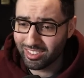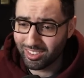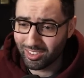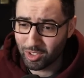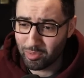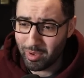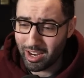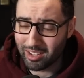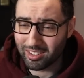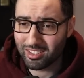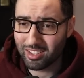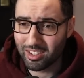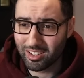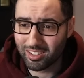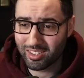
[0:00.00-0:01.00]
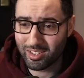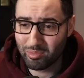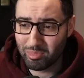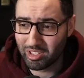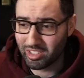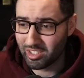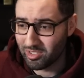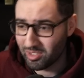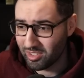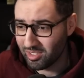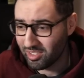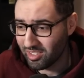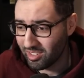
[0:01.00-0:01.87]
automatic uh, simulators and mm-hmm.